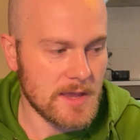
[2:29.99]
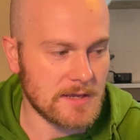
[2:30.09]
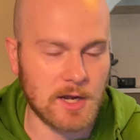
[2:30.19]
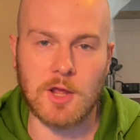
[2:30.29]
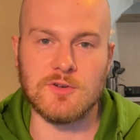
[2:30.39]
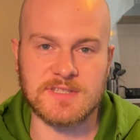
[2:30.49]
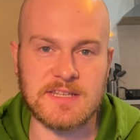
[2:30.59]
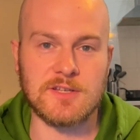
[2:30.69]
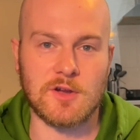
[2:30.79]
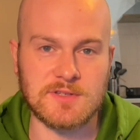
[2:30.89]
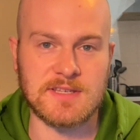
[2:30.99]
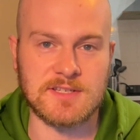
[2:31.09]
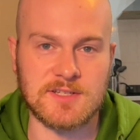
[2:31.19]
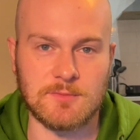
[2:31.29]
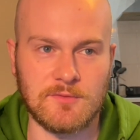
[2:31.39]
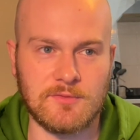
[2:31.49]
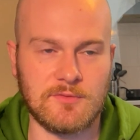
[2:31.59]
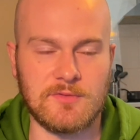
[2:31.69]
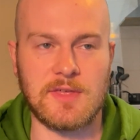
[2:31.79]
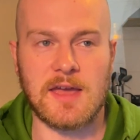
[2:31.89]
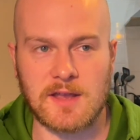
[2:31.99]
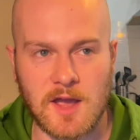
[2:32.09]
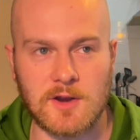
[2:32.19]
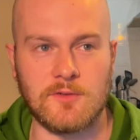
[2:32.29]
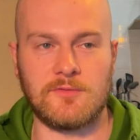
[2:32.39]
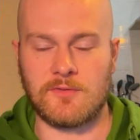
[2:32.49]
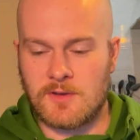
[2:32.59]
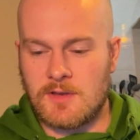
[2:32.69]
enclosed ecosystem of their kind of